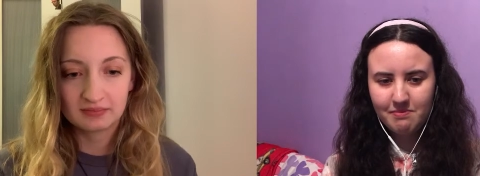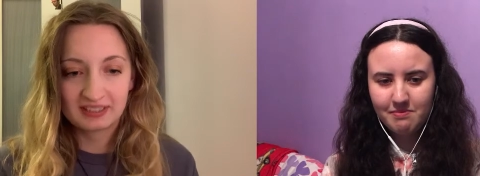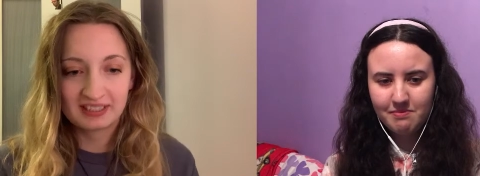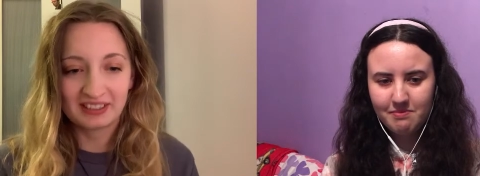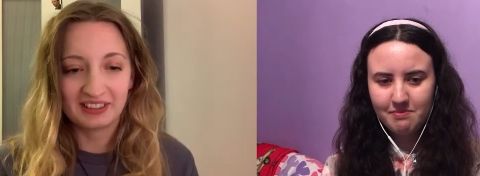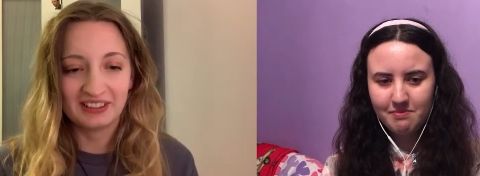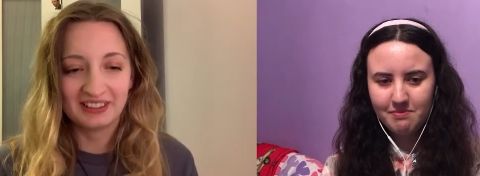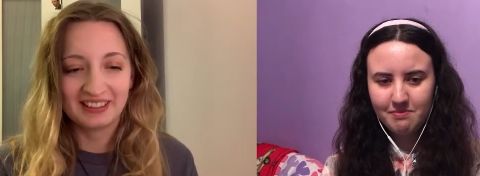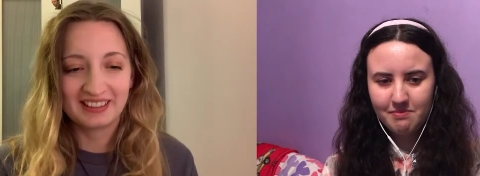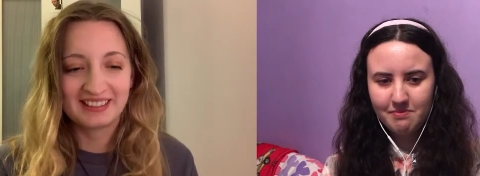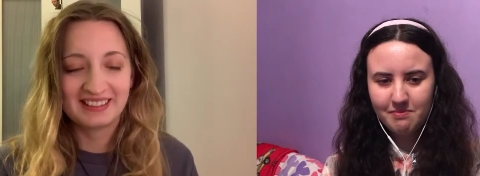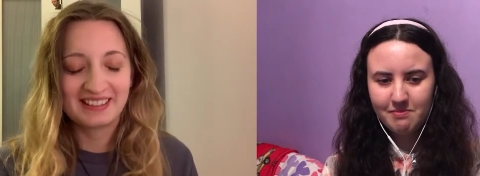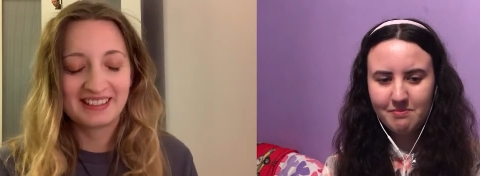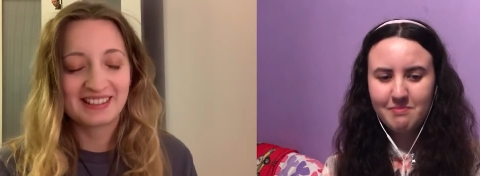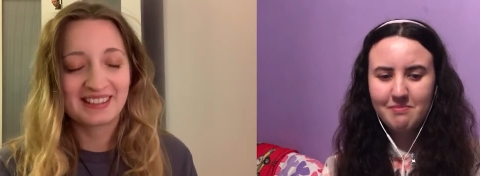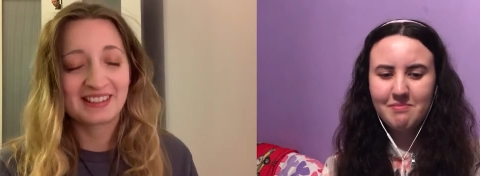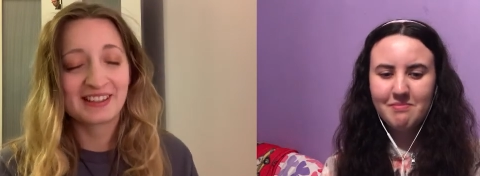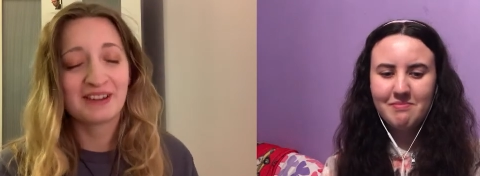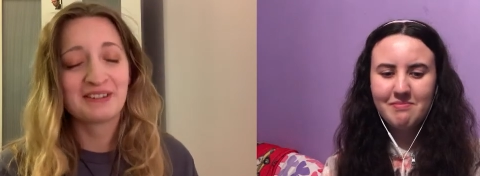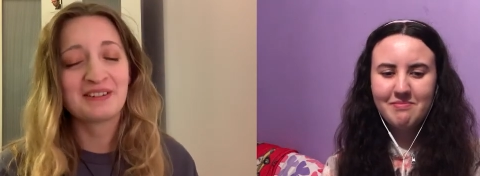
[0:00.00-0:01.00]
Speaker 1: So this is
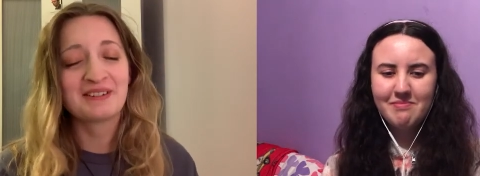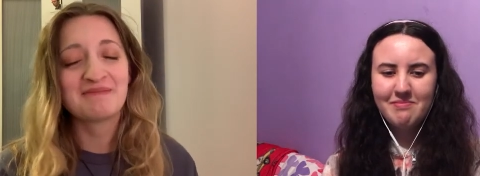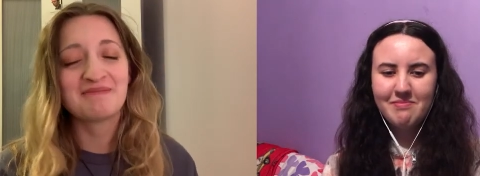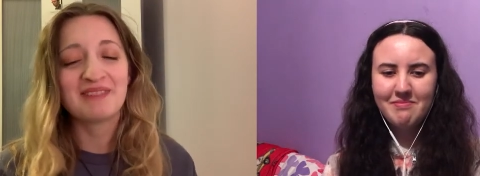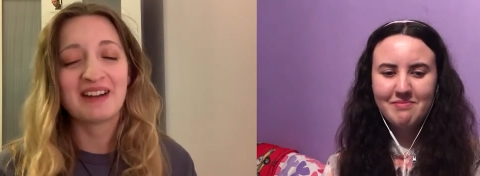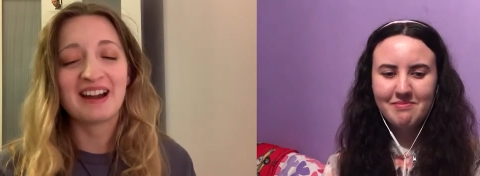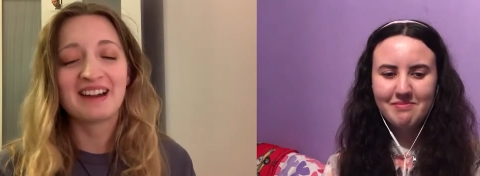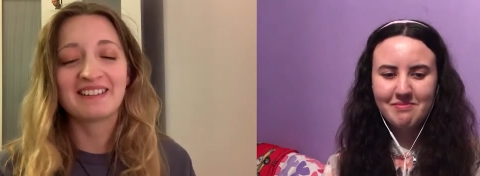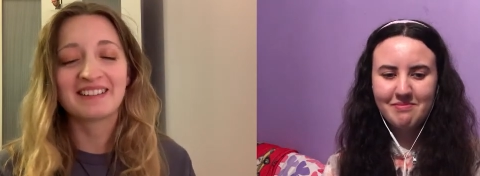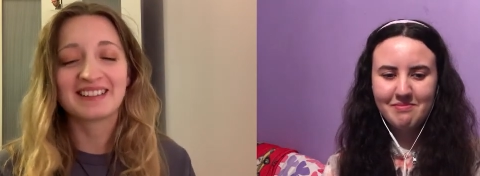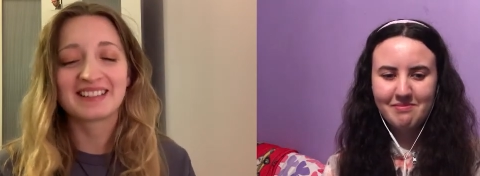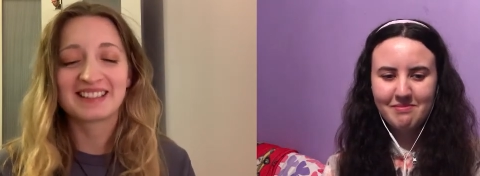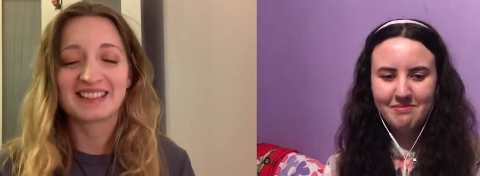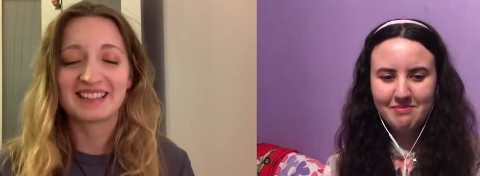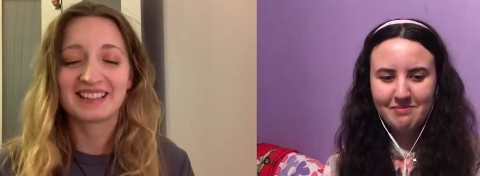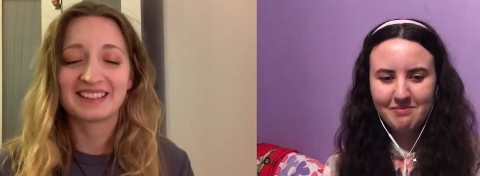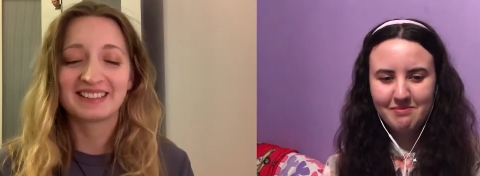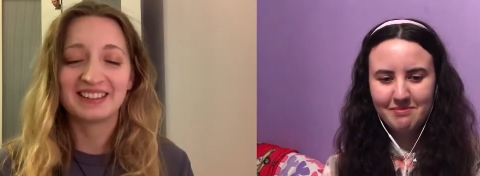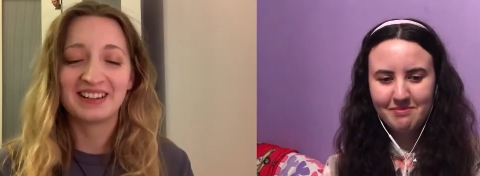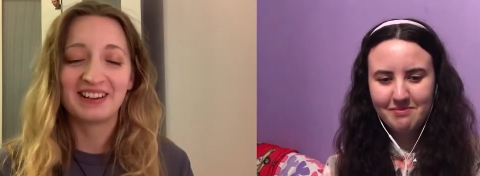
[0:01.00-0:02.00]
so
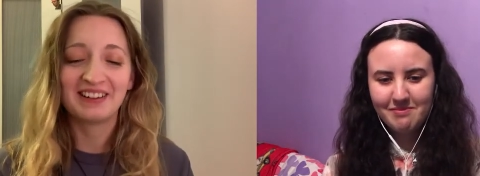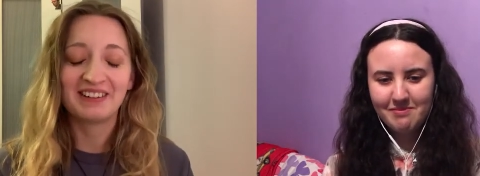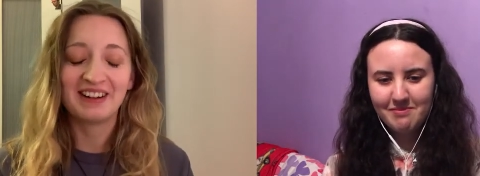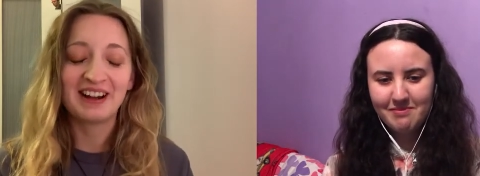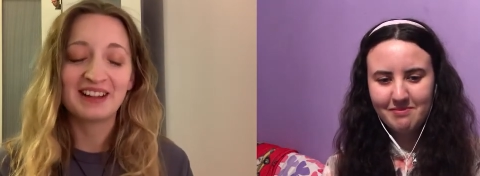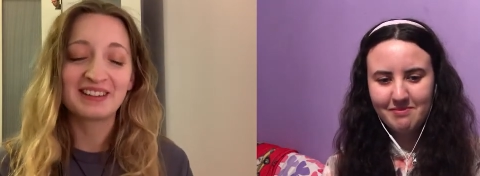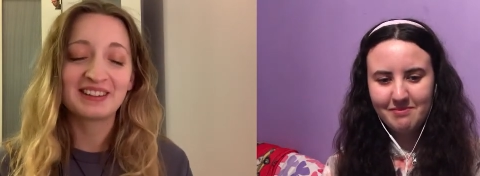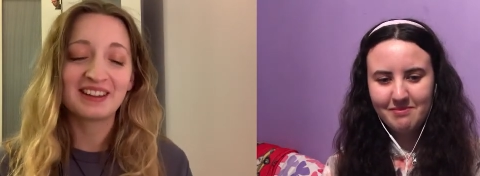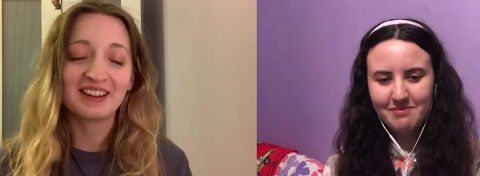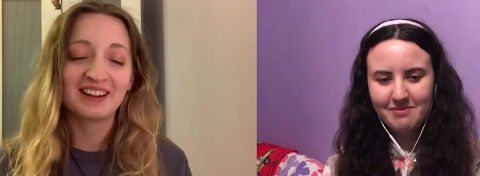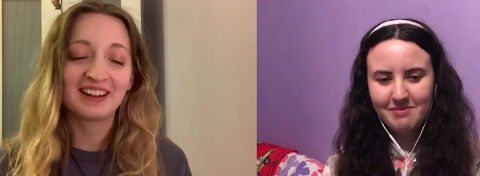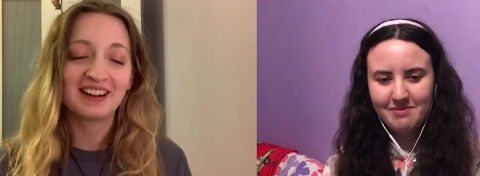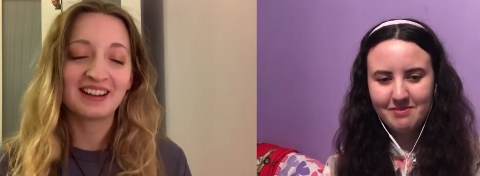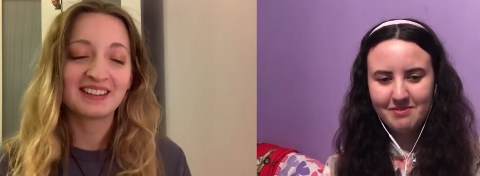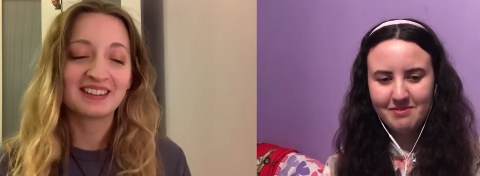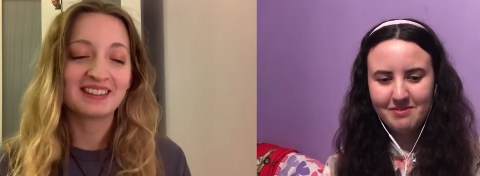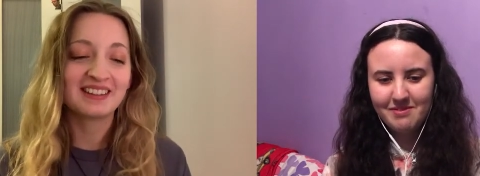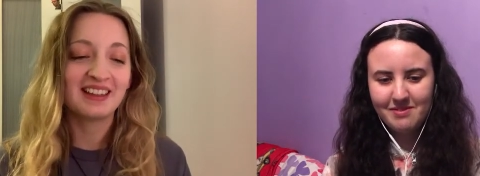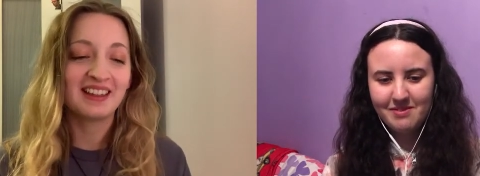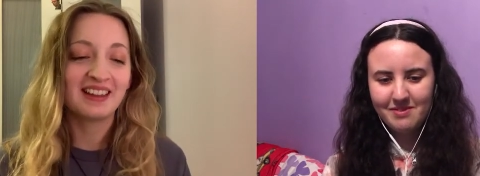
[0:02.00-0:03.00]
embarrassing. No, I, I
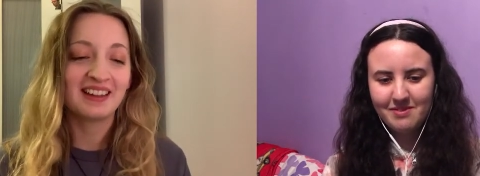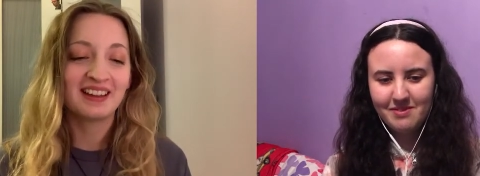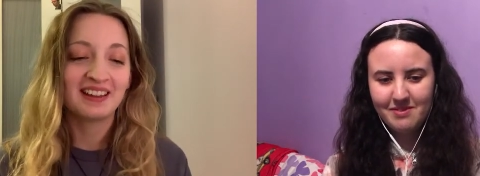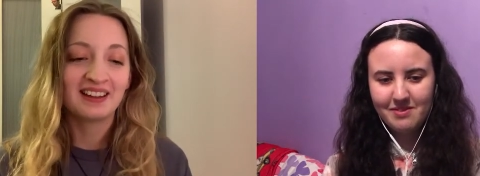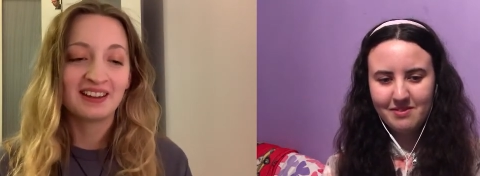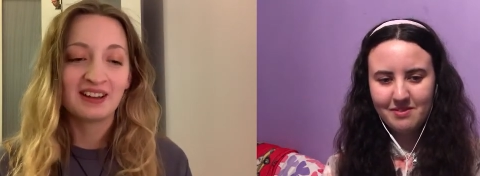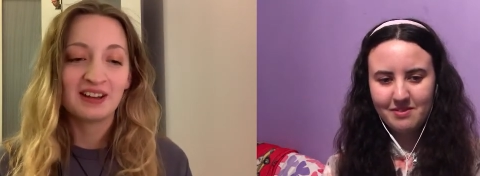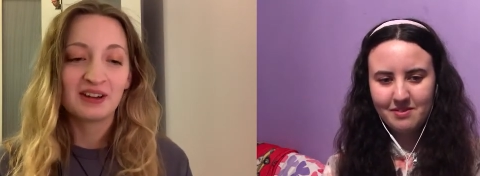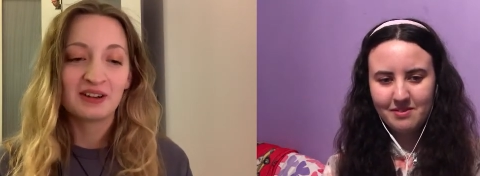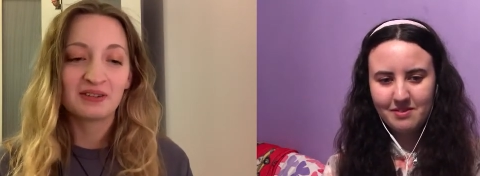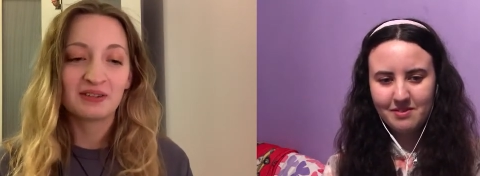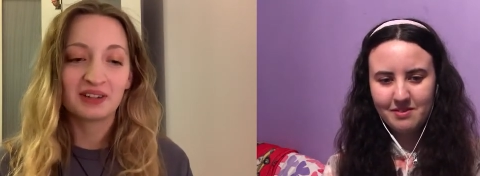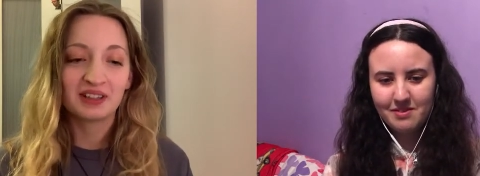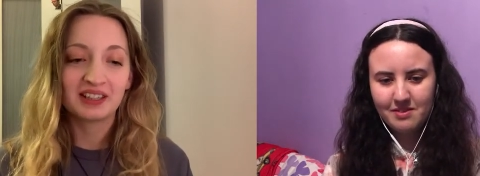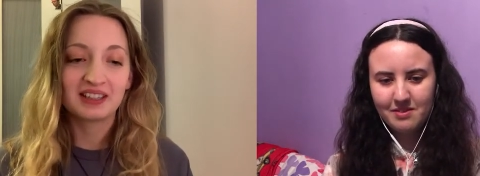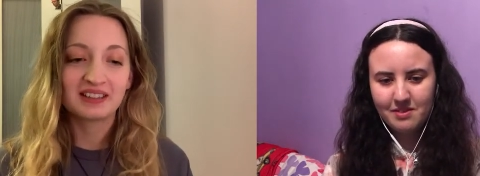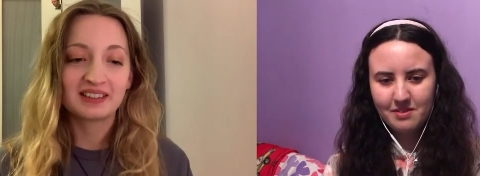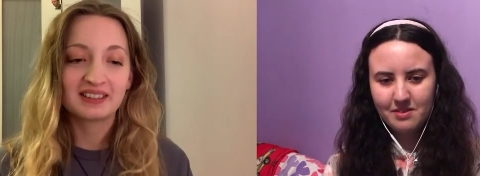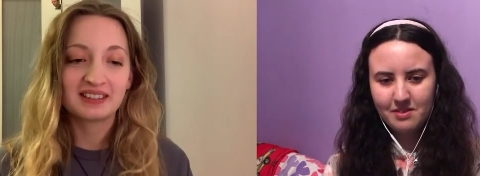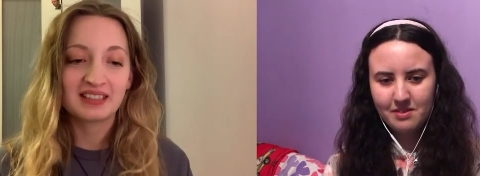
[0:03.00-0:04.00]
want
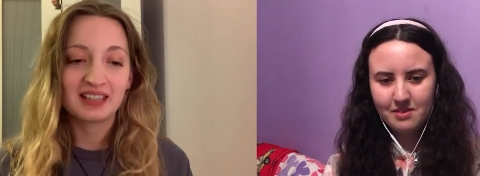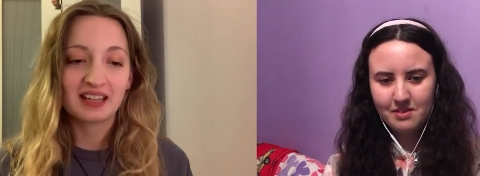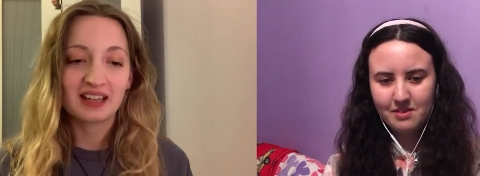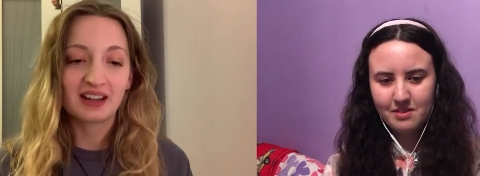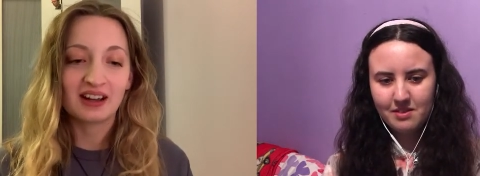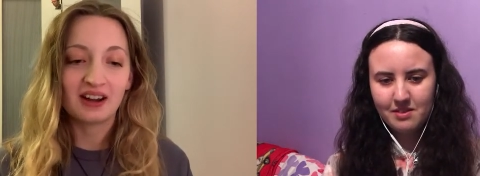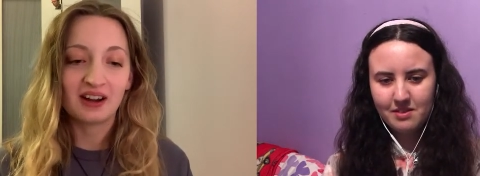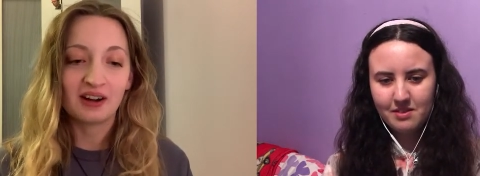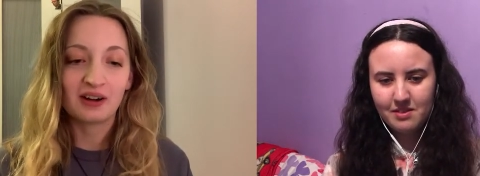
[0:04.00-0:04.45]
to dig a